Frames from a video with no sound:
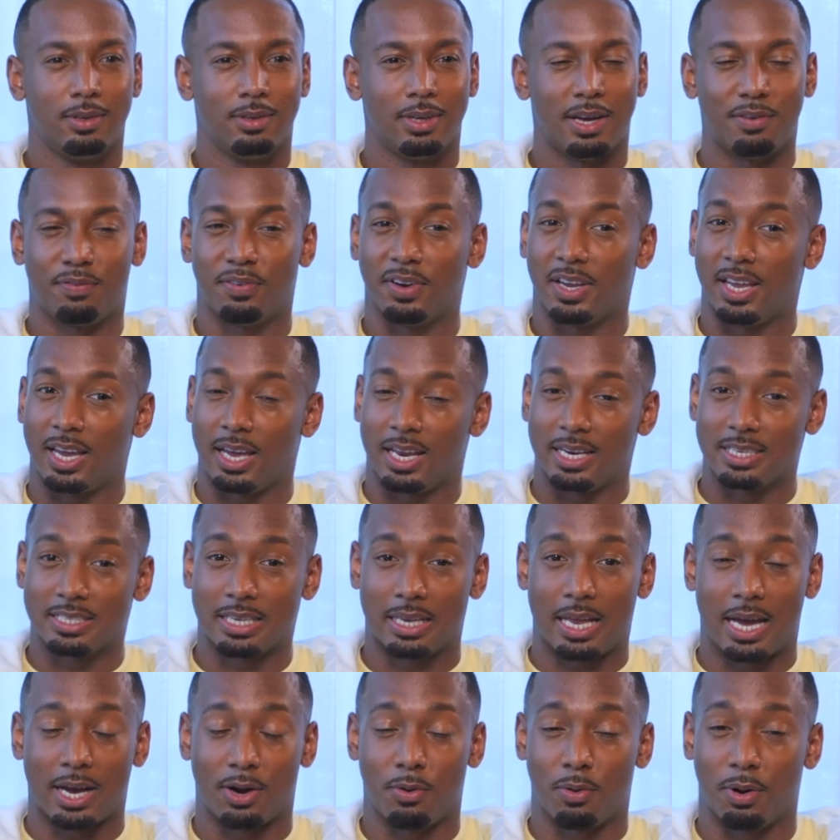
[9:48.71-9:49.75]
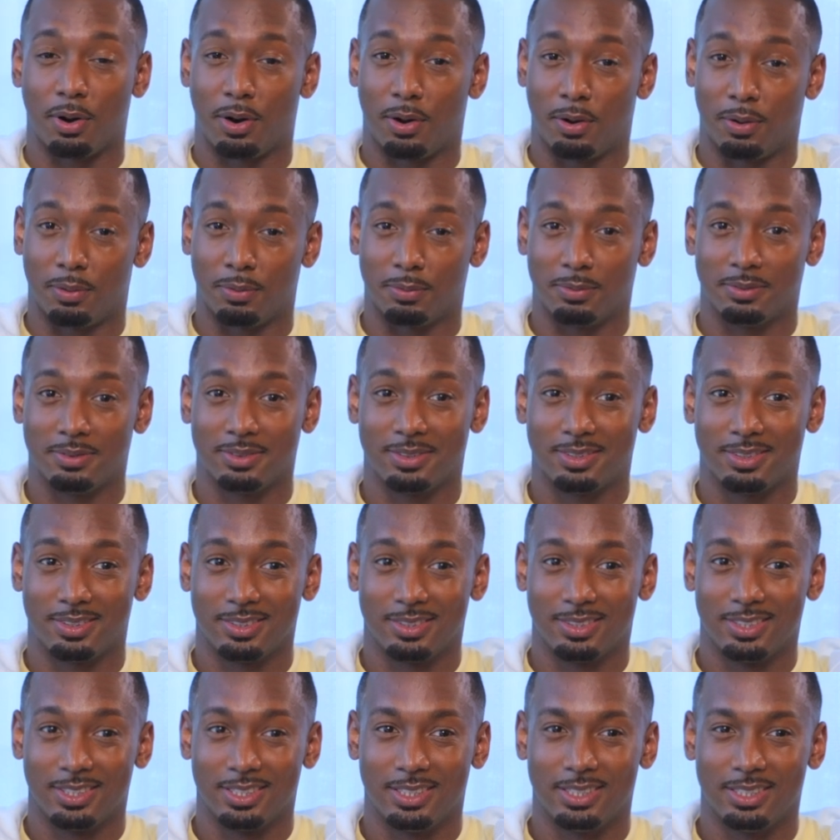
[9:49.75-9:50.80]
I forget. It's a lot going on.
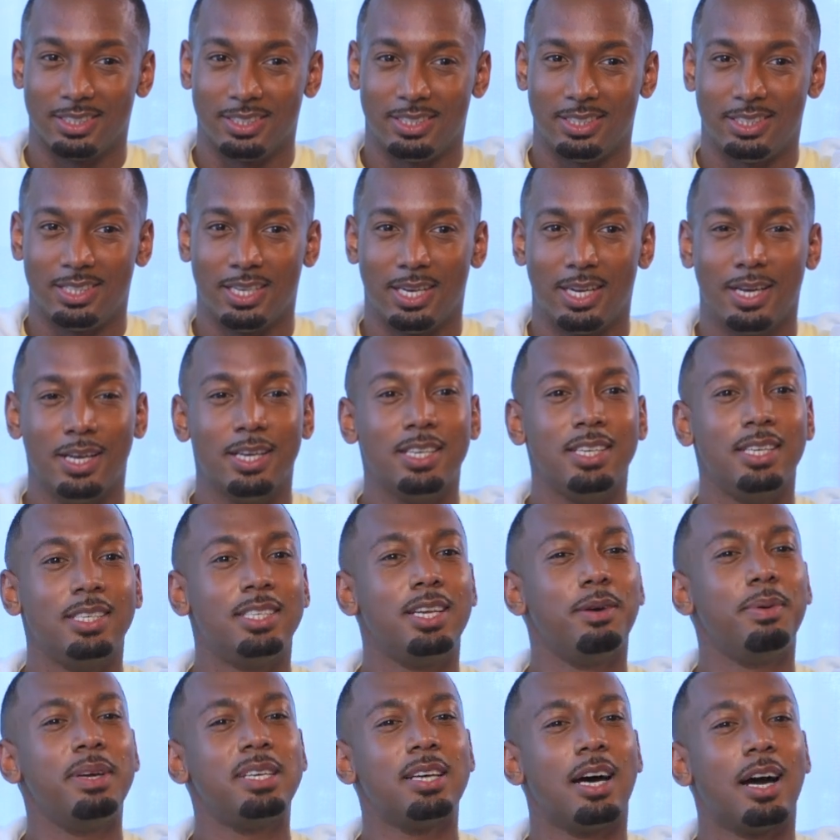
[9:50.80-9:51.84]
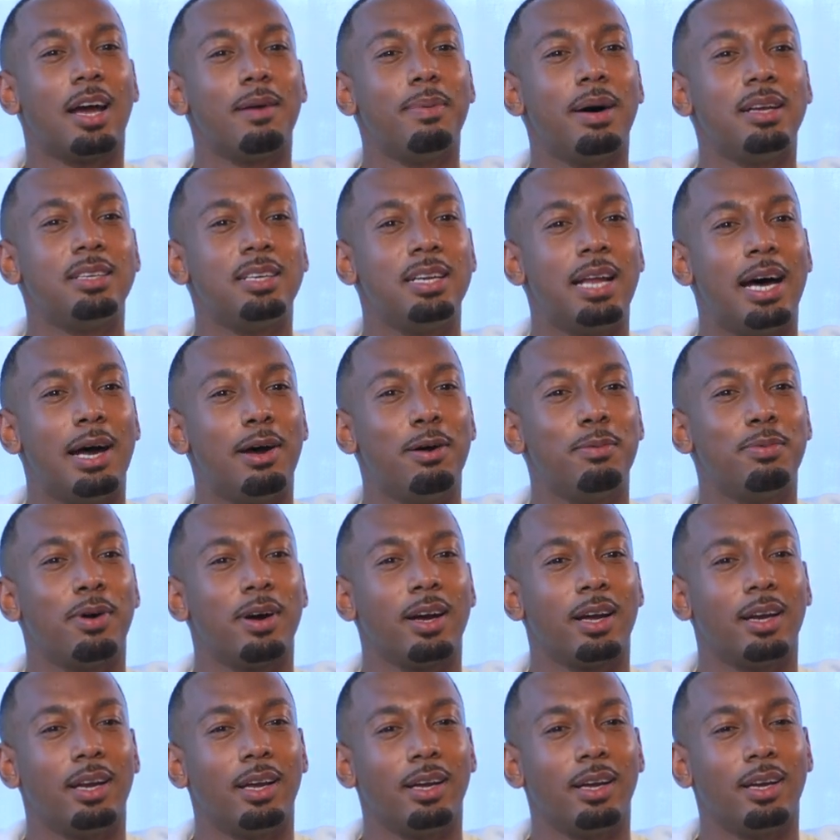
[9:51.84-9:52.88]
Did we talk about denial
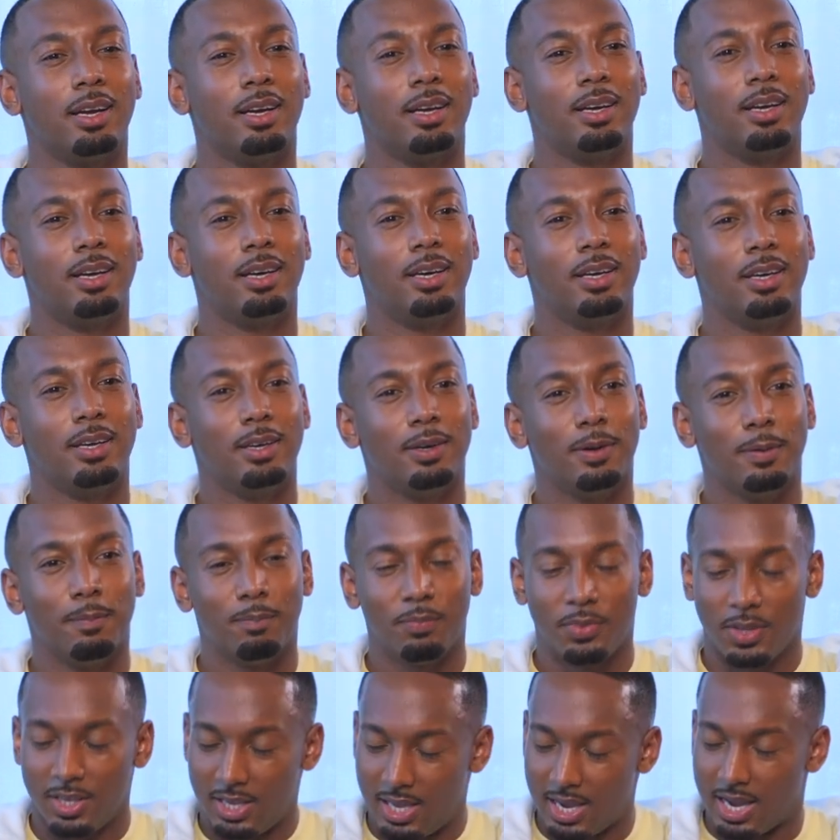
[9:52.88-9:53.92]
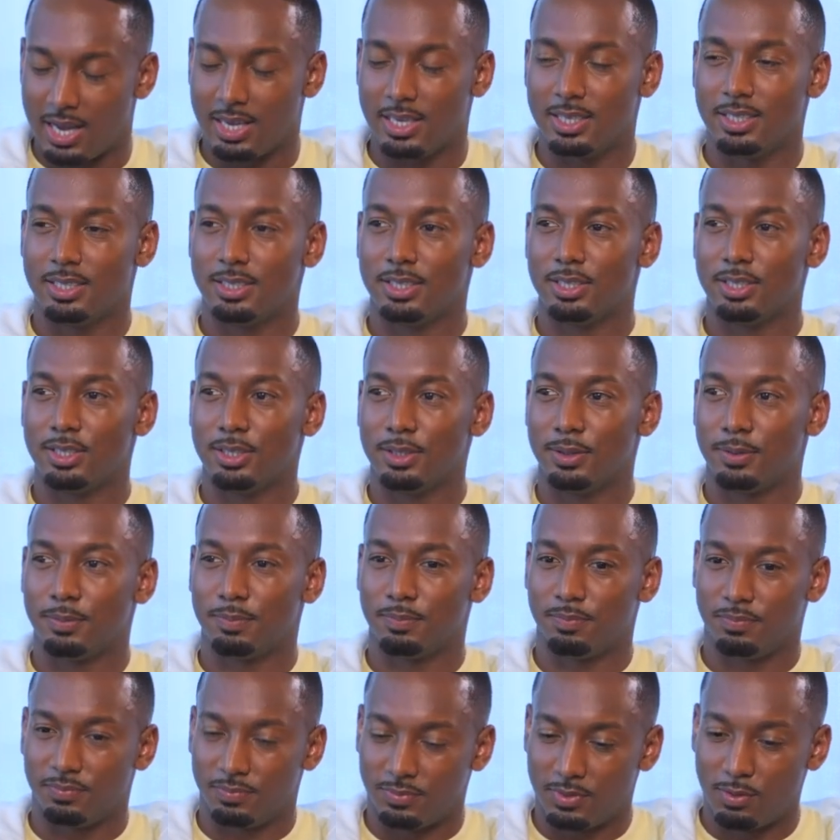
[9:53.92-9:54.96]
bargaining? Yeah.
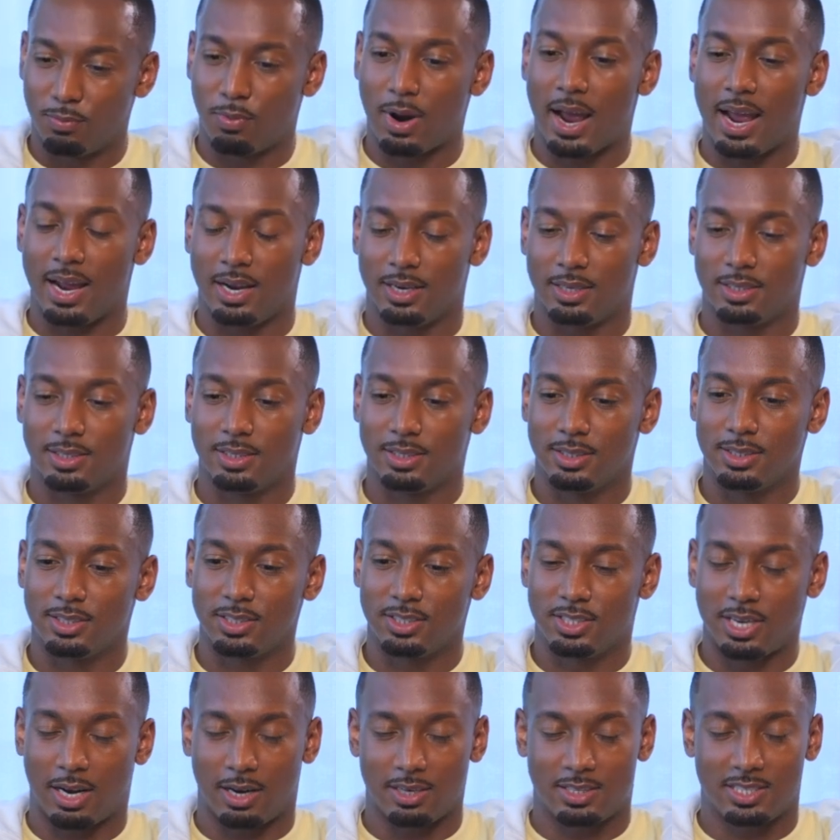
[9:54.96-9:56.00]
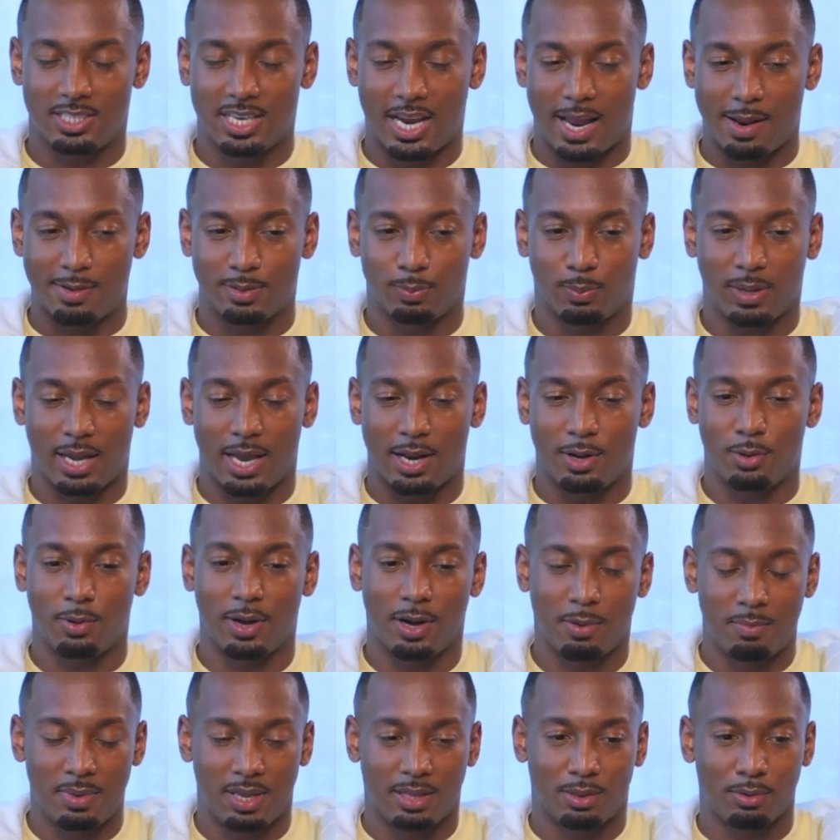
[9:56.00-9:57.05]
Right. Shout out to James Bland who
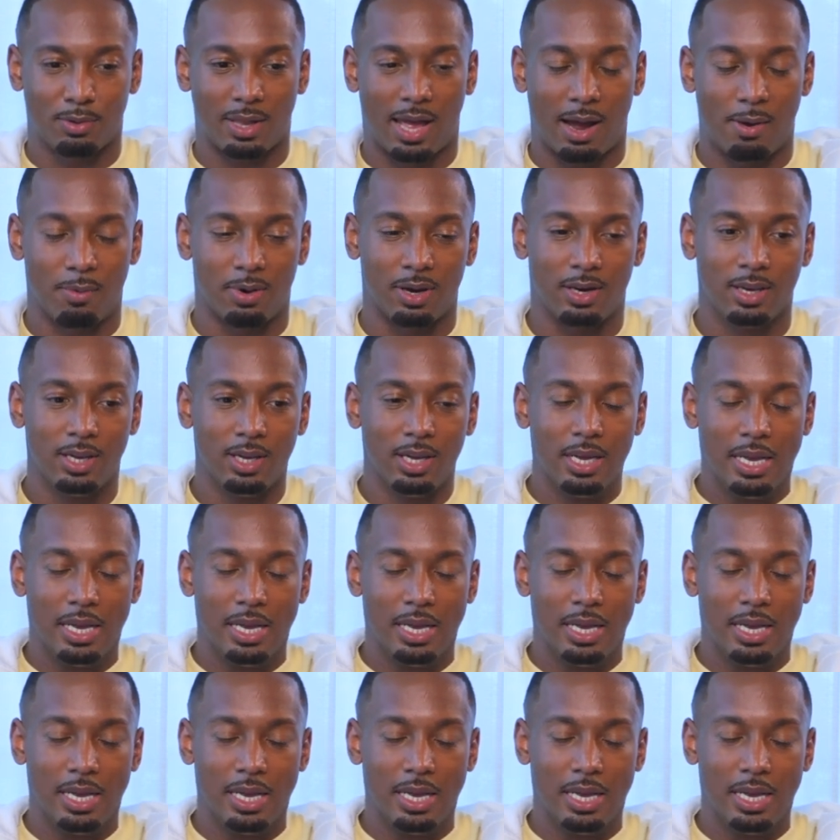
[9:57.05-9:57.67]
helped me through that one.